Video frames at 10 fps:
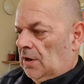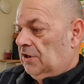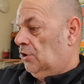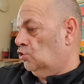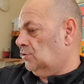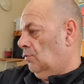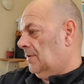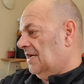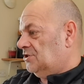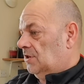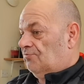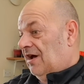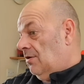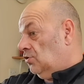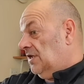I didn't cut them up in case they could
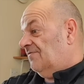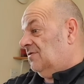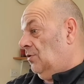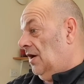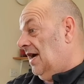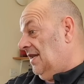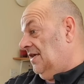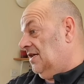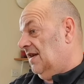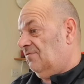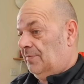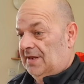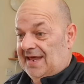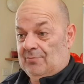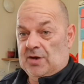brown, I left them like that, yeah, and you can have a
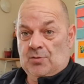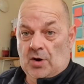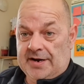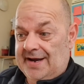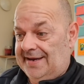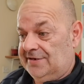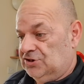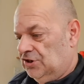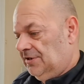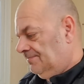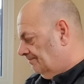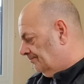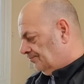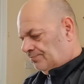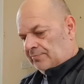bit then when you want it then, you see. Brown,
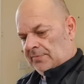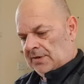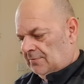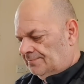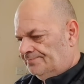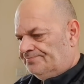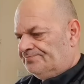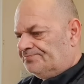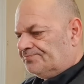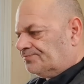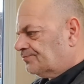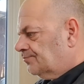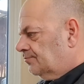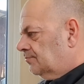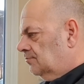and would you like a
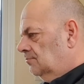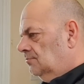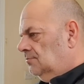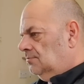sausage roll?